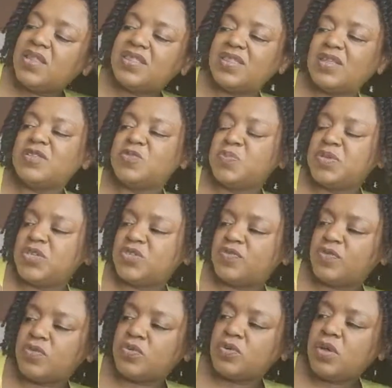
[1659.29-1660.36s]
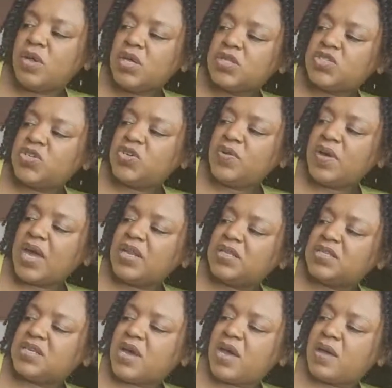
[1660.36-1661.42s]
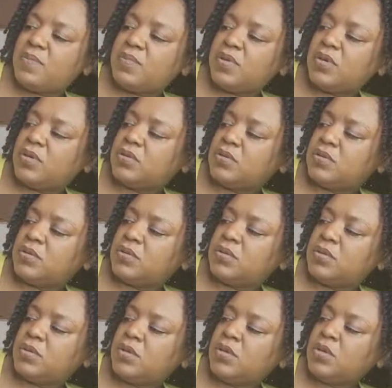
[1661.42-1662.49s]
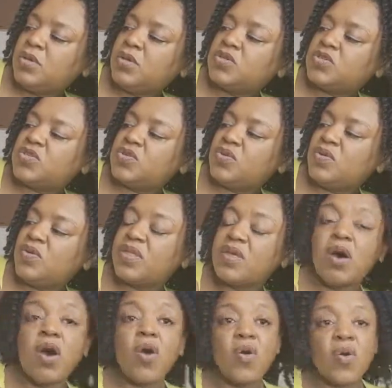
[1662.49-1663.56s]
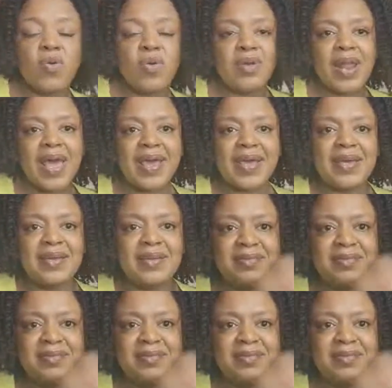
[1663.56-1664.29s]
Those would be useful. Two anytime soother. Oh, like